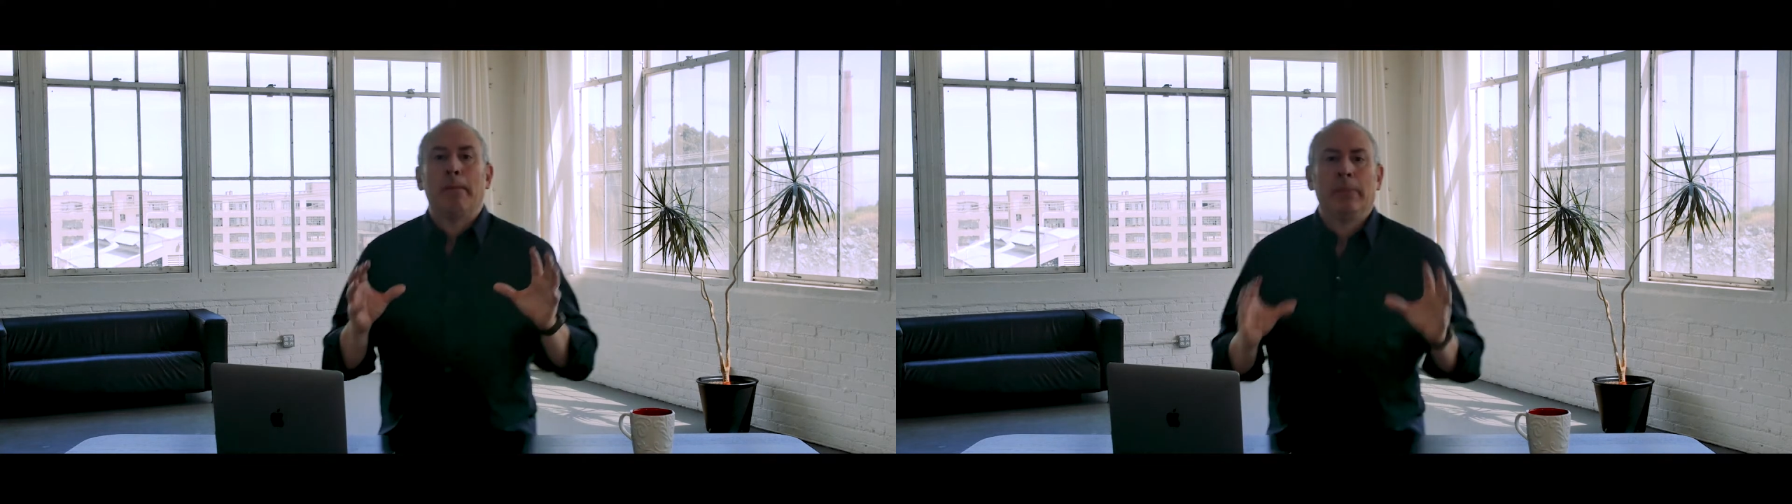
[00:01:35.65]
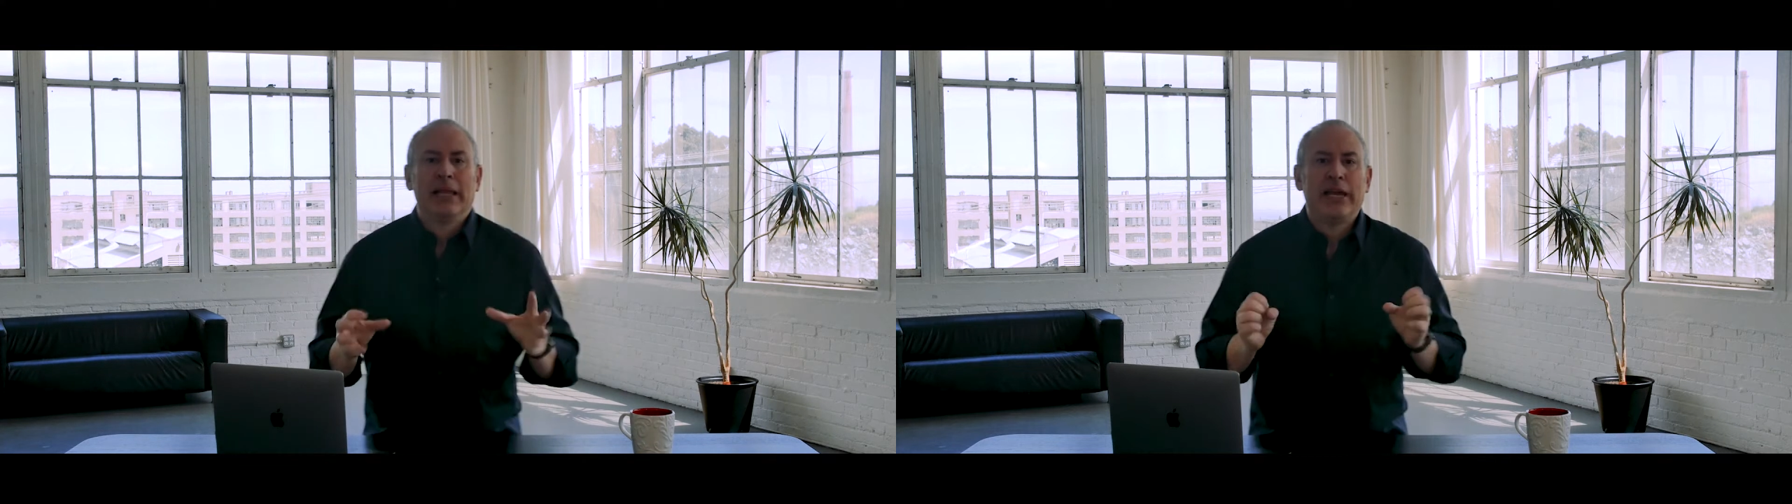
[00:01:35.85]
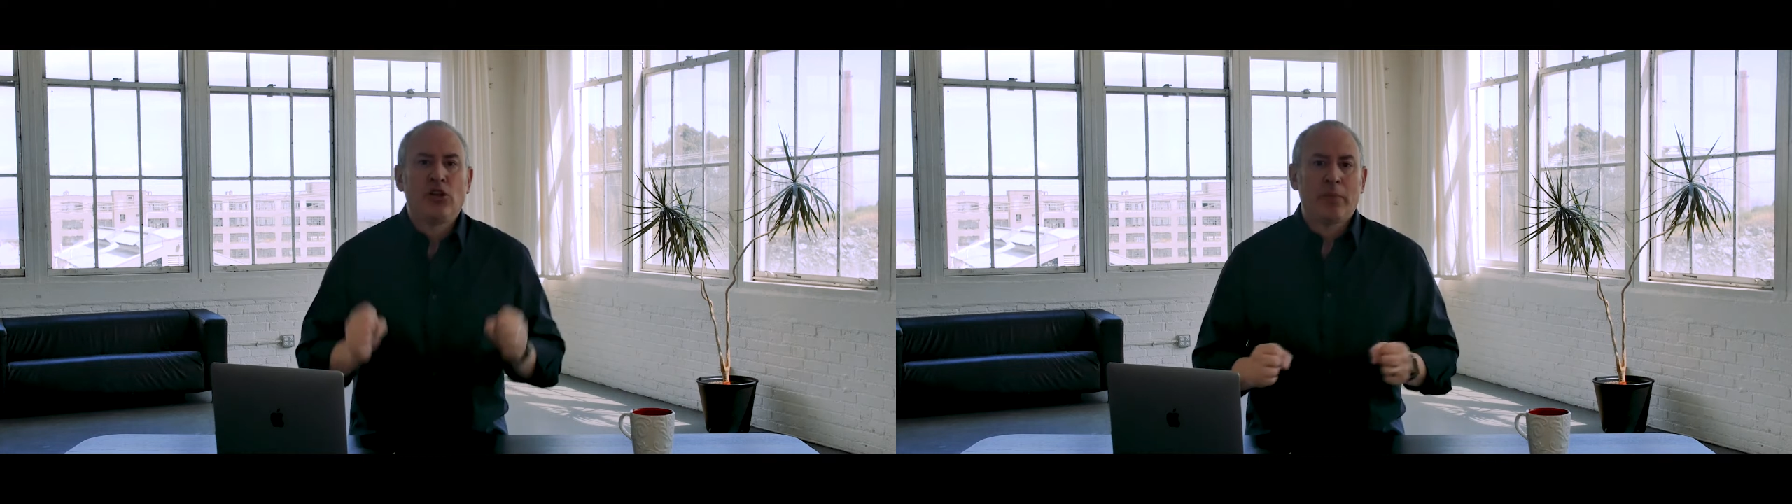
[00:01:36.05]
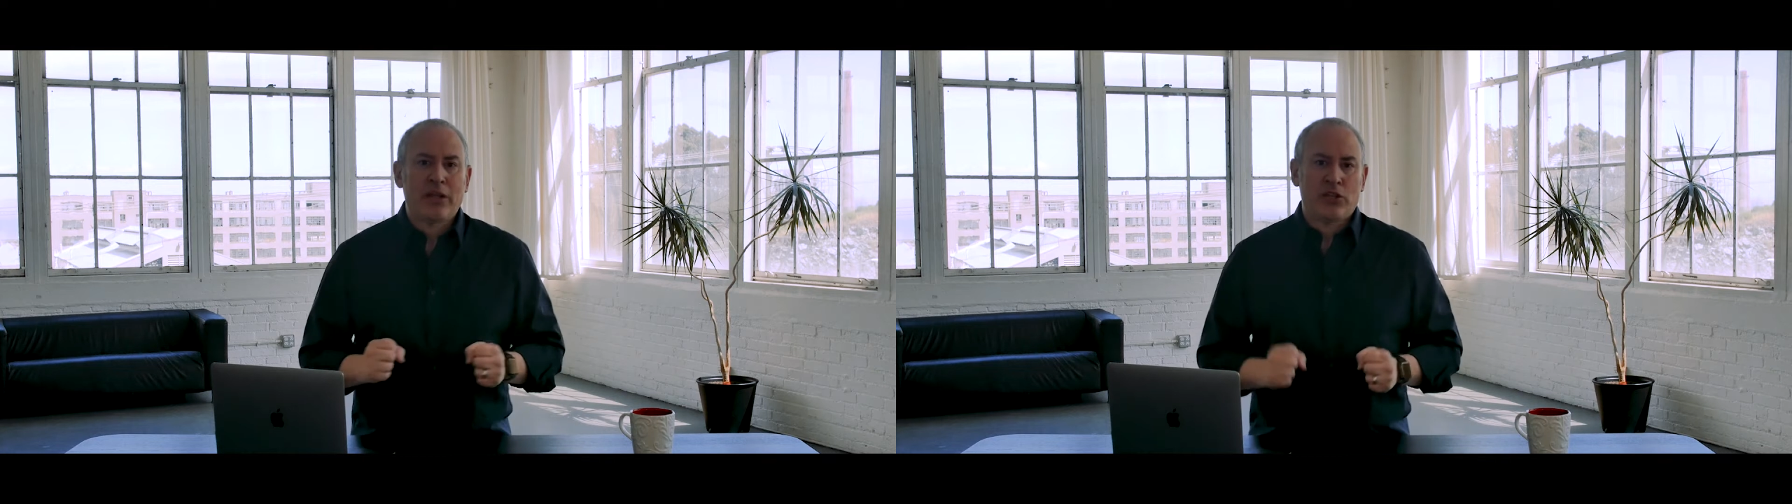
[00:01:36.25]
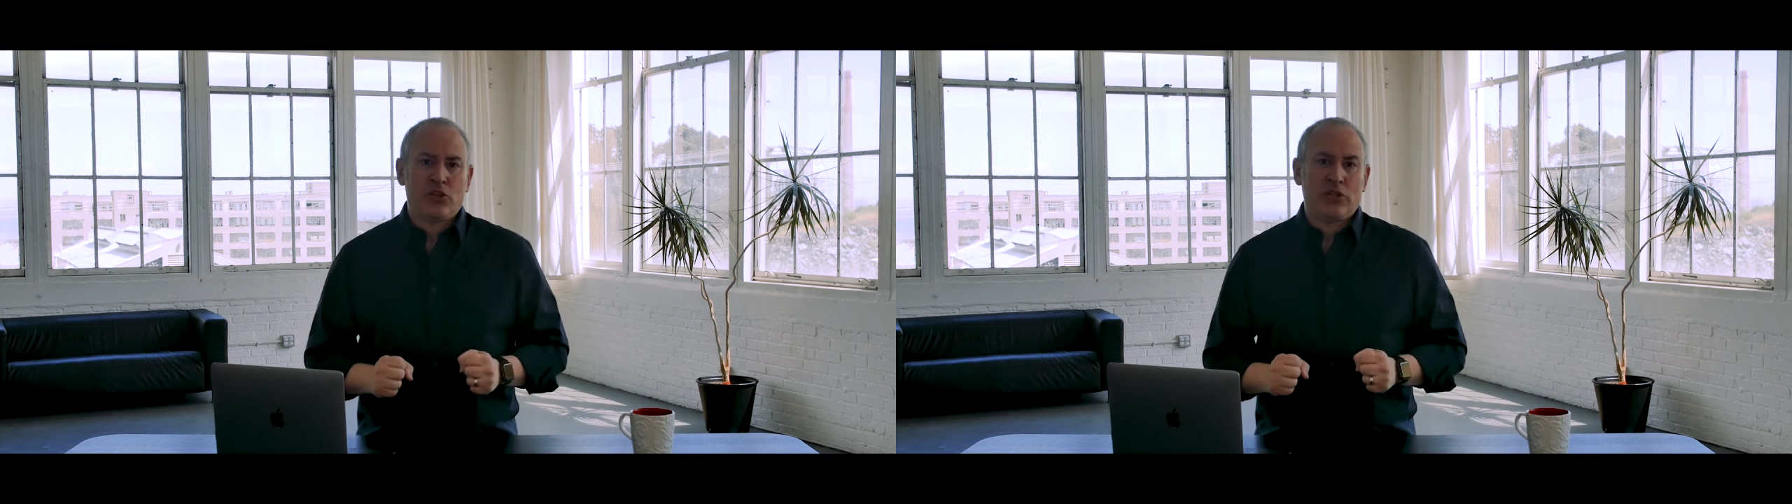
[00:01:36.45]
plan your
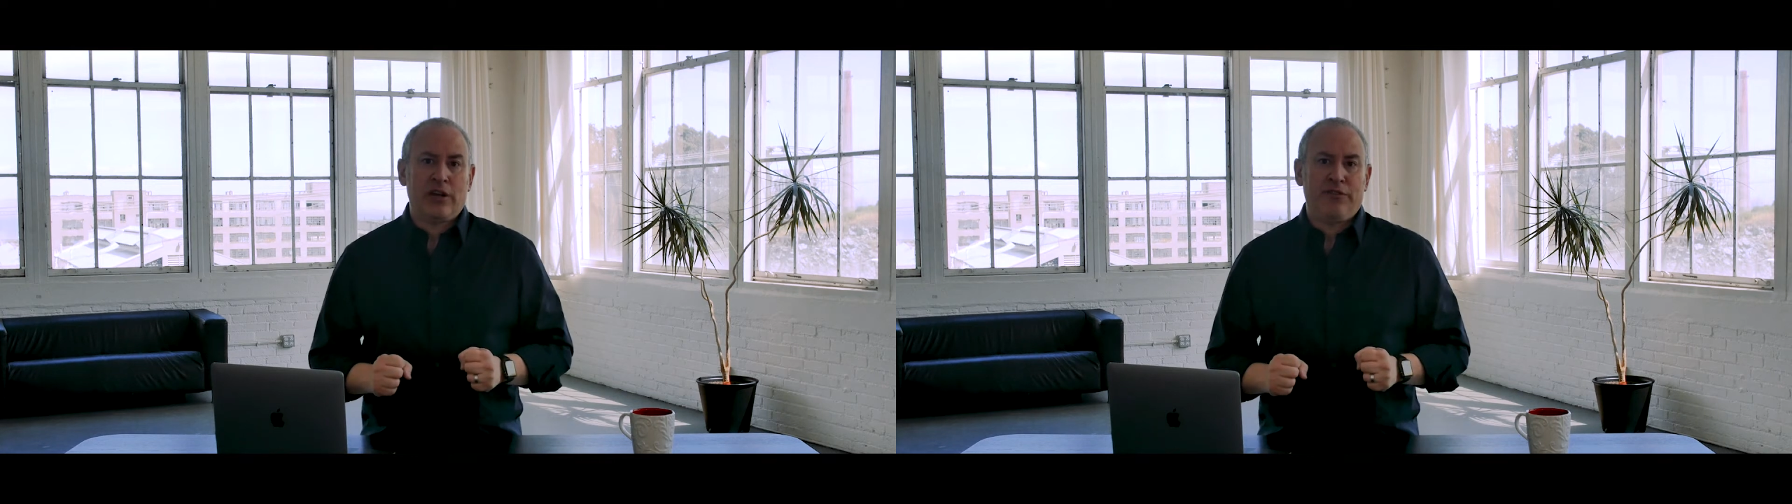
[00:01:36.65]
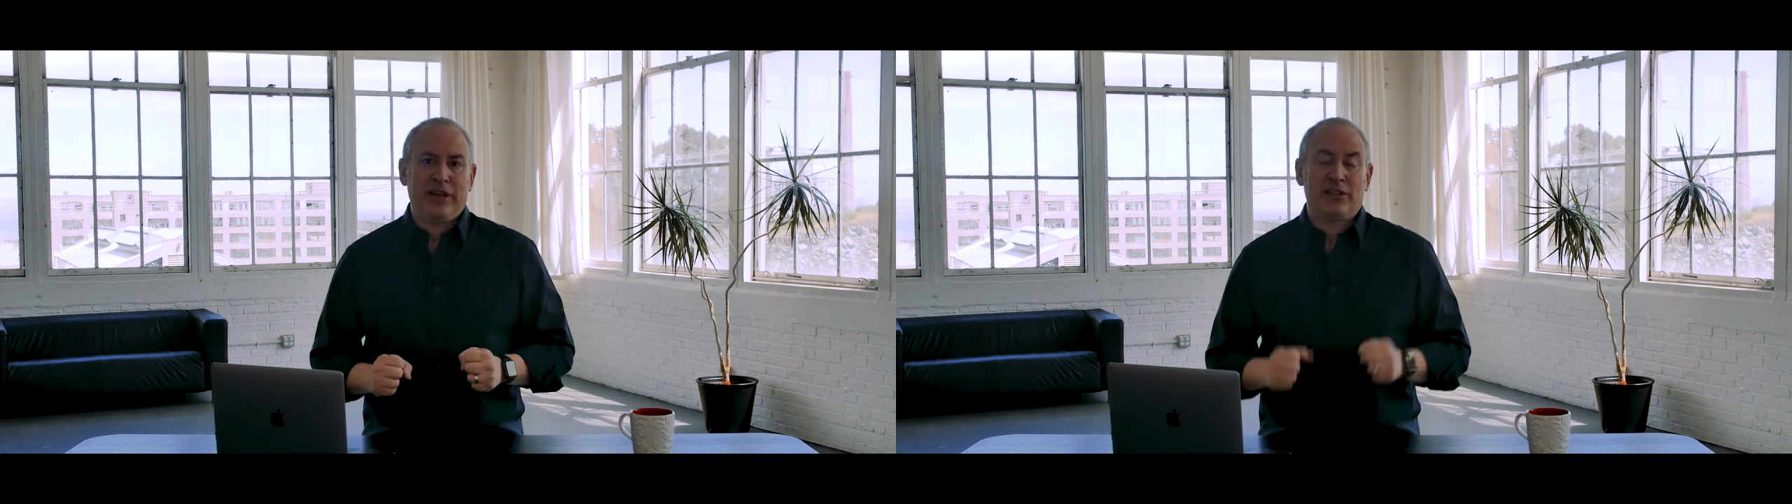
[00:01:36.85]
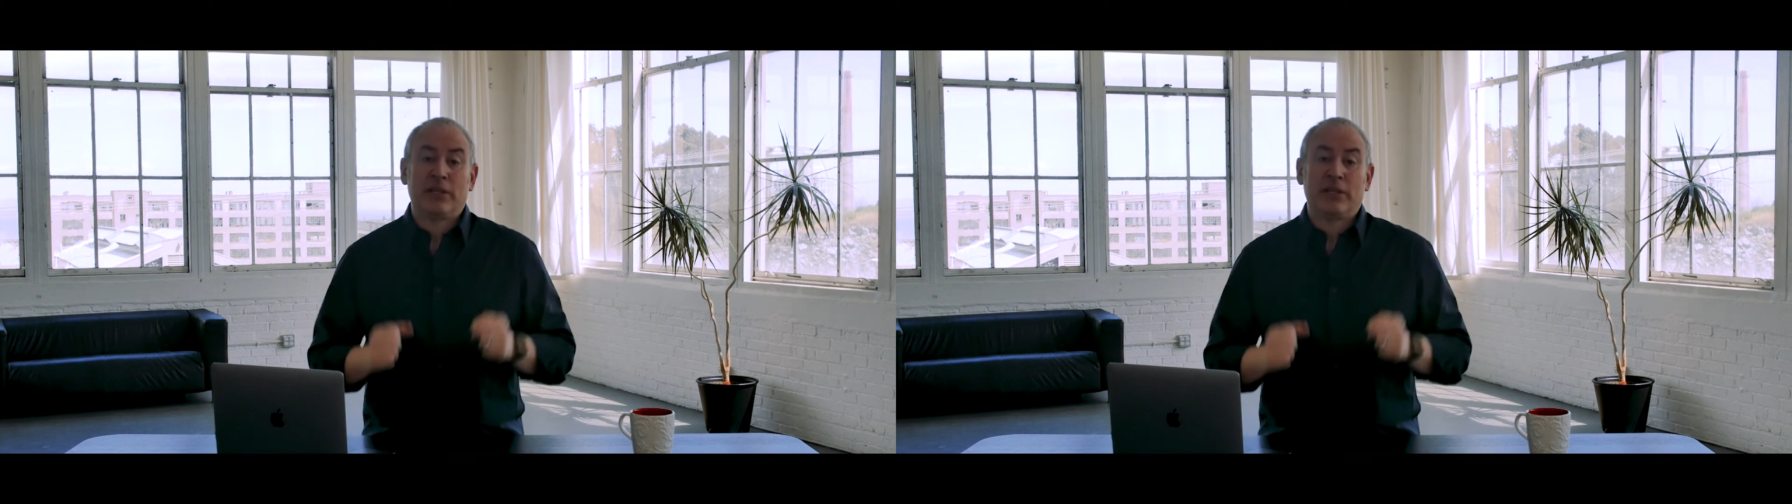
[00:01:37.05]
messages in advance